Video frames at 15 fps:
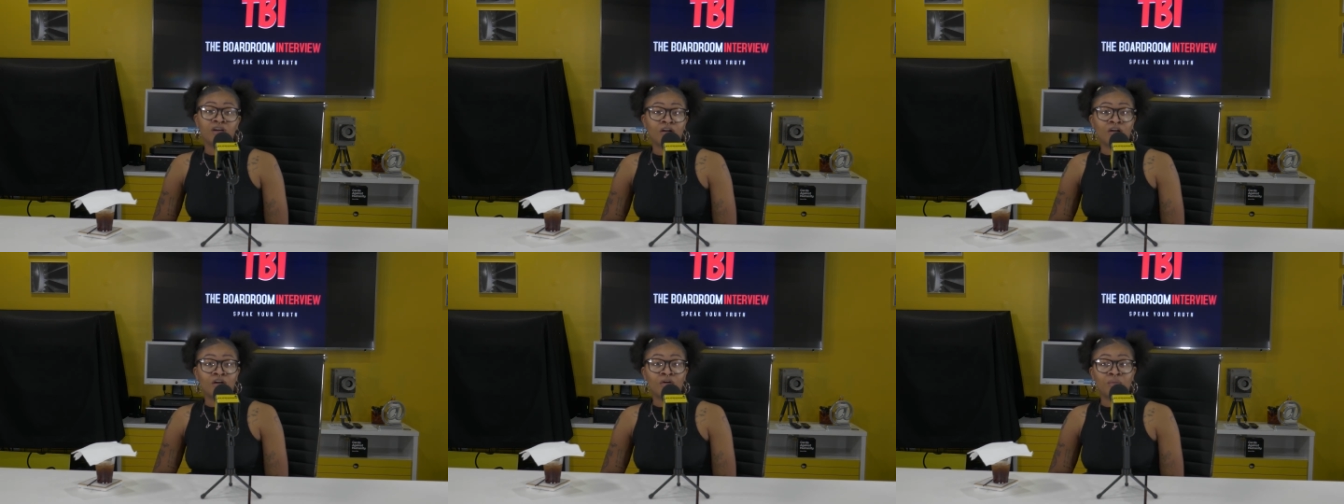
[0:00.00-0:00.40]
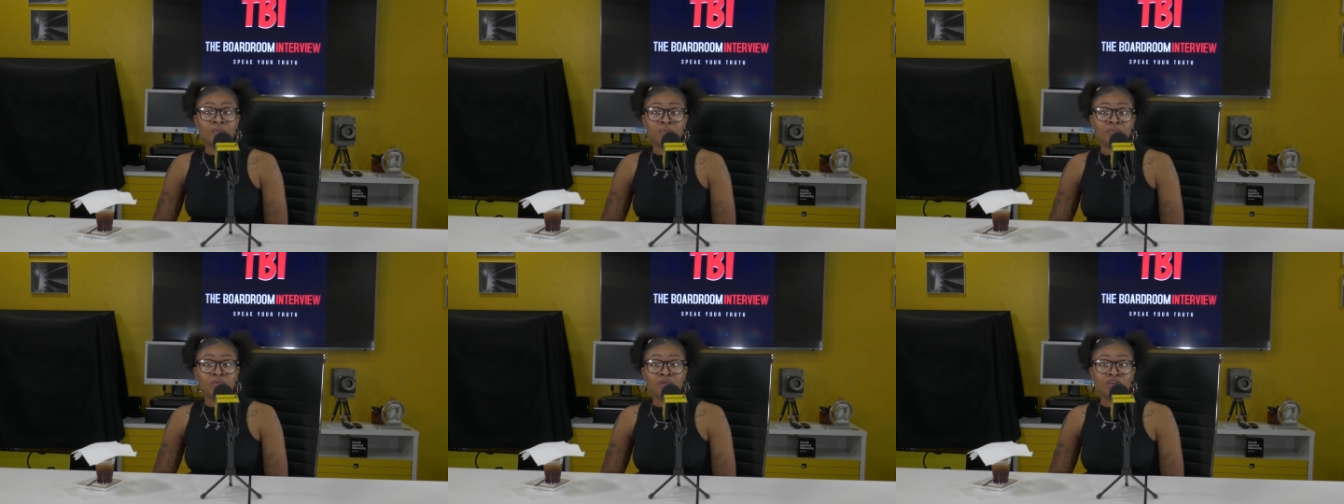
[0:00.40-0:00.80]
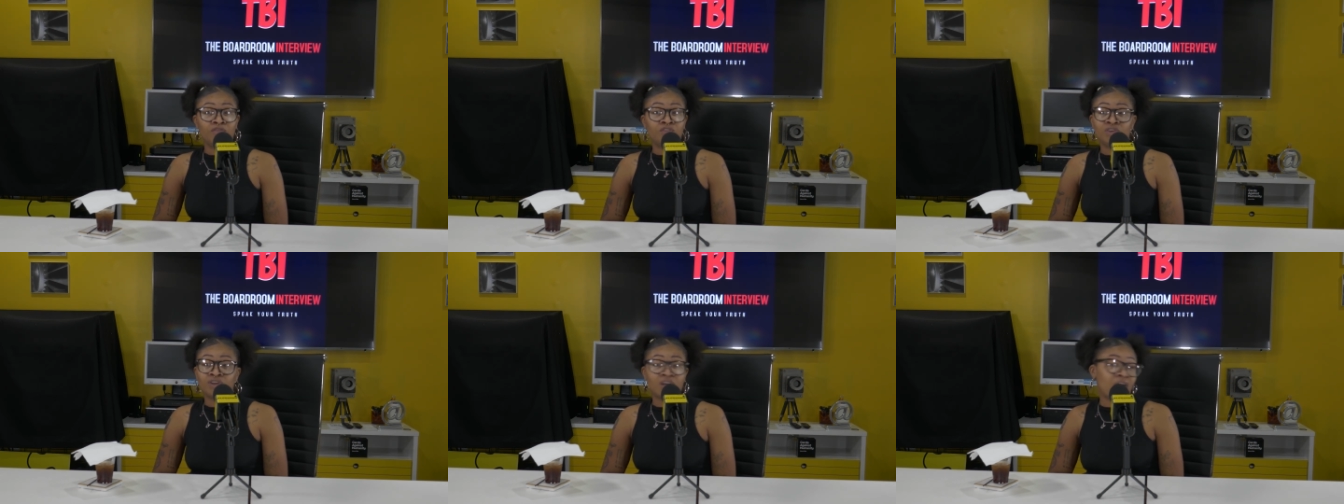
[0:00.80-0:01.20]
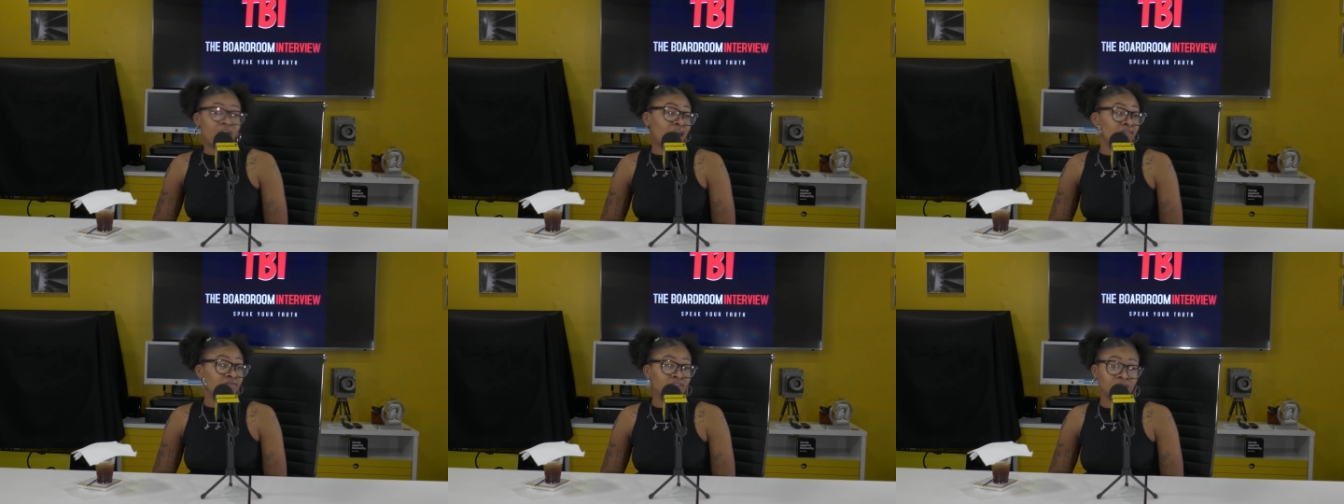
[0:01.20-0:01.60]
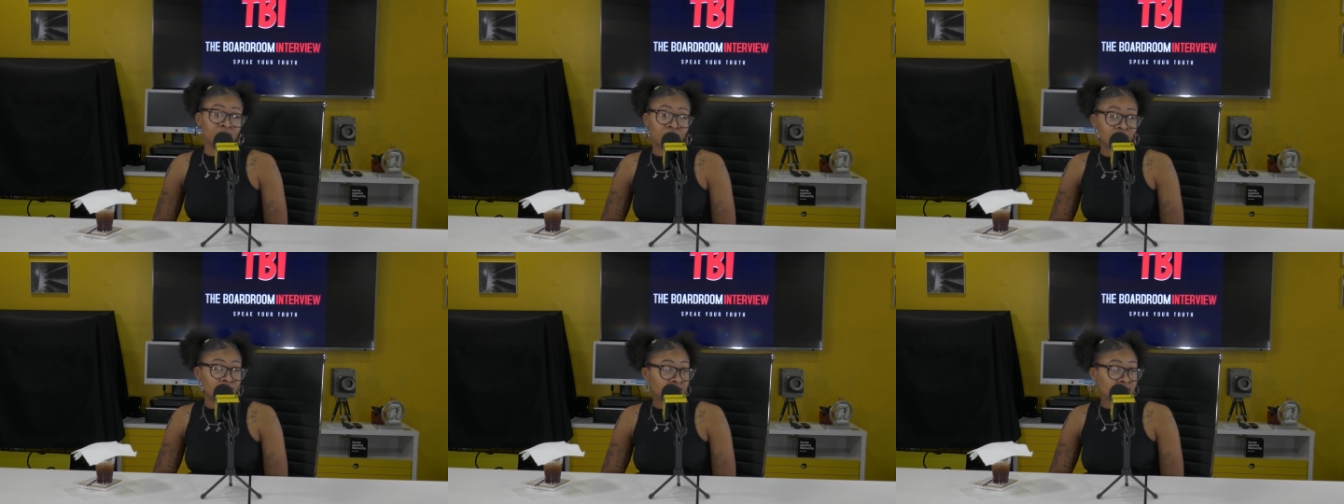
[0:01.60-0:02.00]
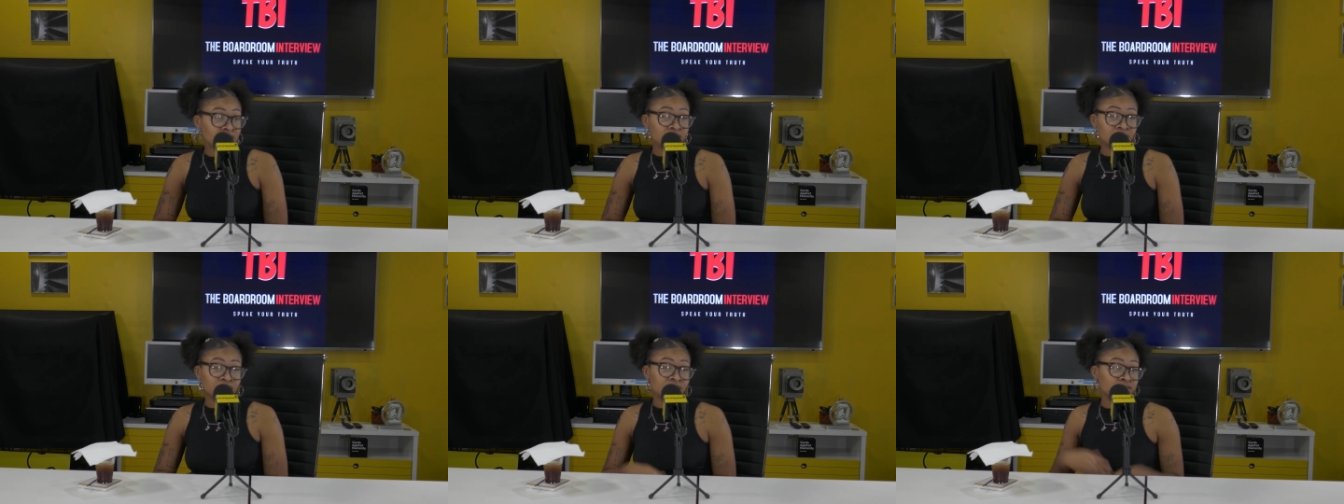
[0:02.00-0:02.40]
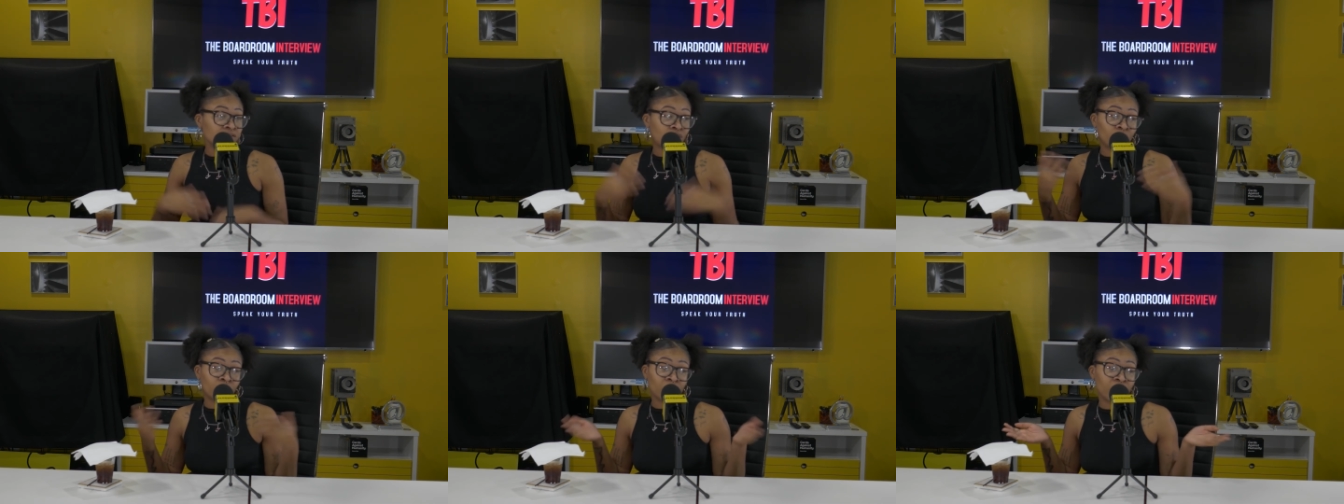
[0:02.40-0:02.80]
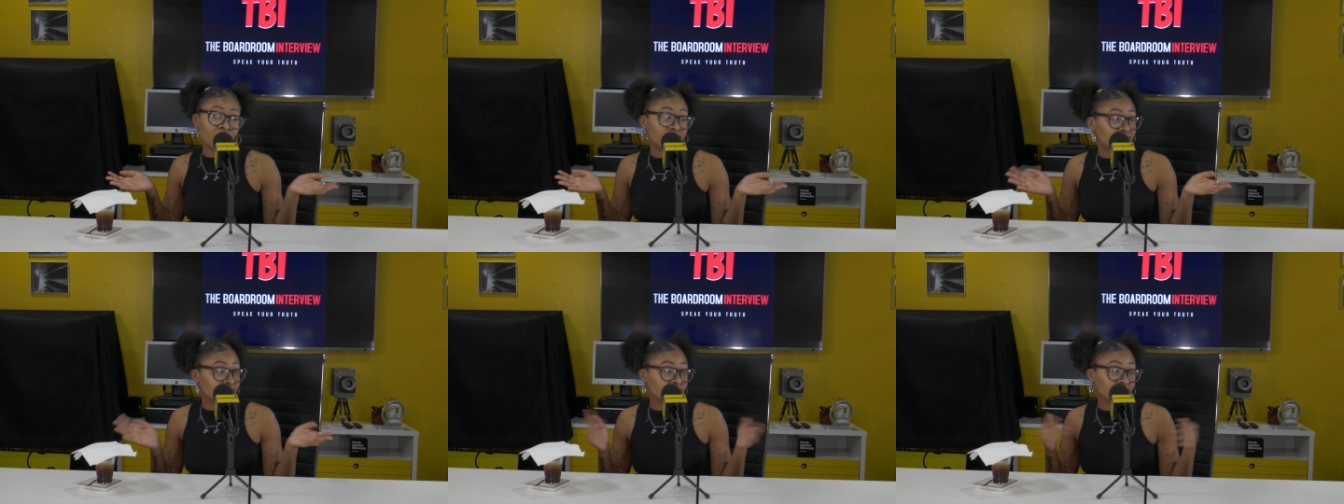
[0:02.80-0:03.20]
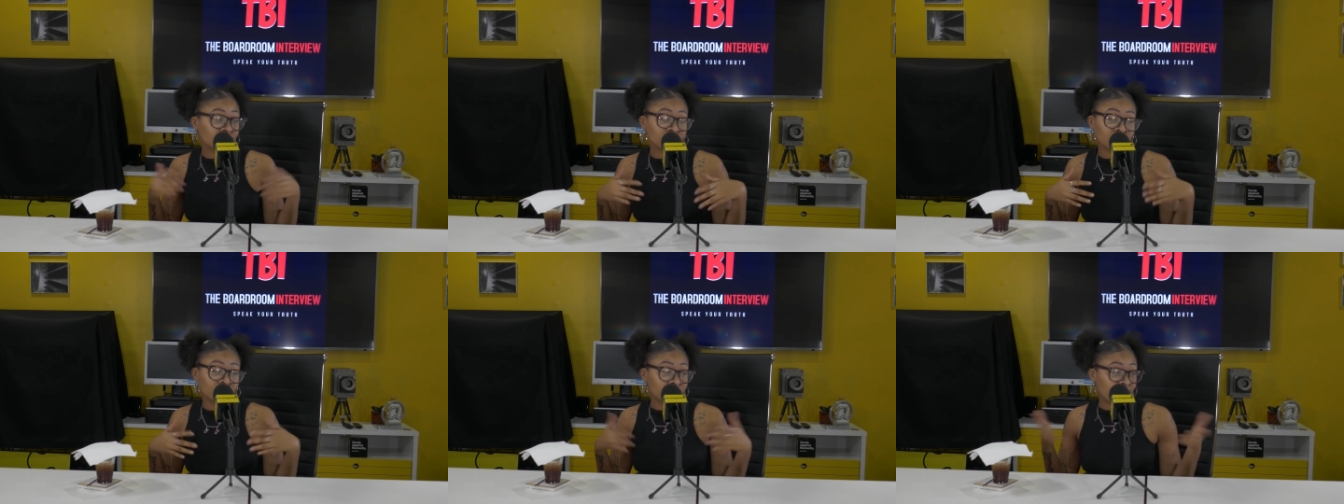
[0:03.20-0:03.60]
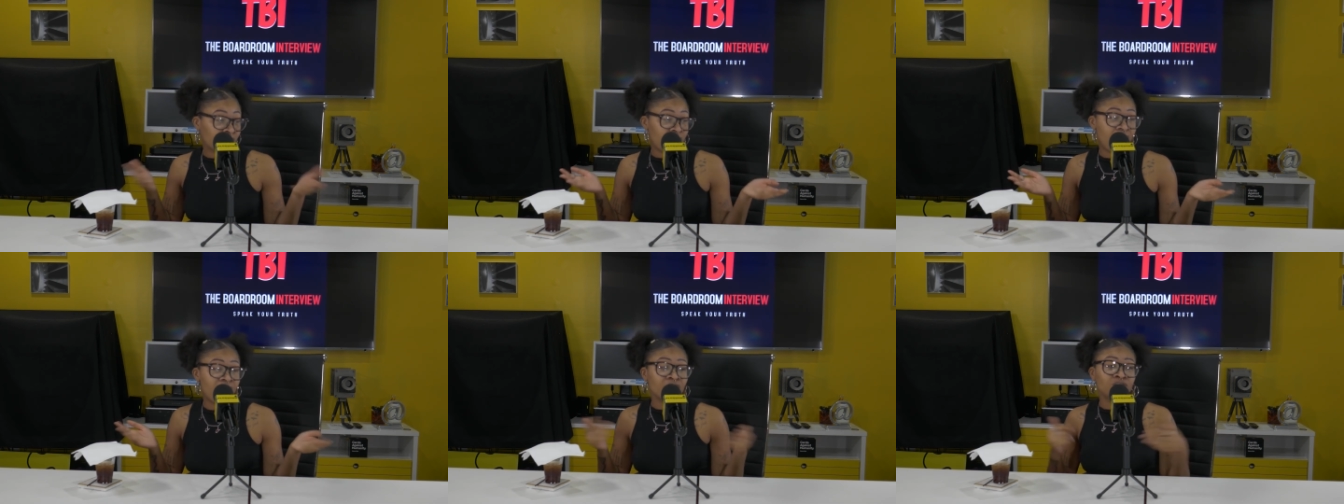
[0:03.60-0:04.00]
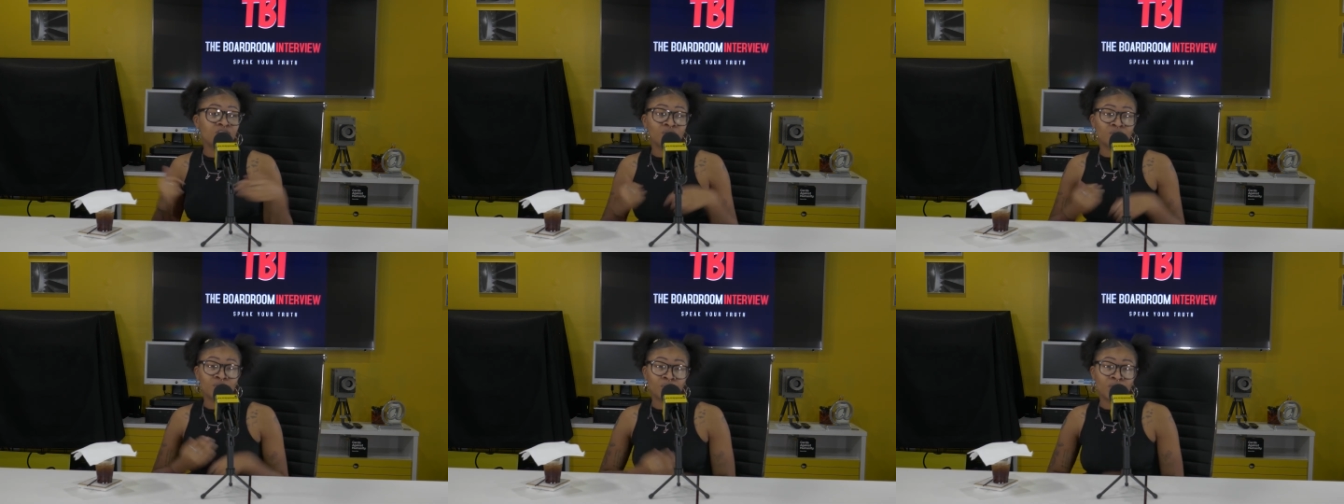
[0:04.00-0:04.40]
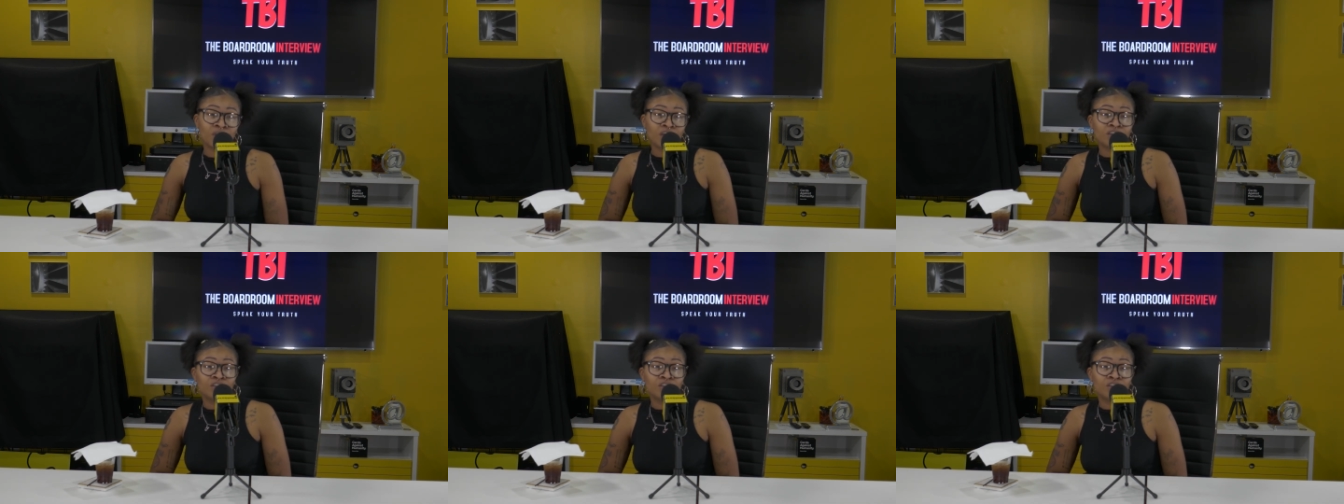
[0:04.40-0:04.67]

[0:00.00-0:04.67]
um, if you didn't have the latest or whatever may have you,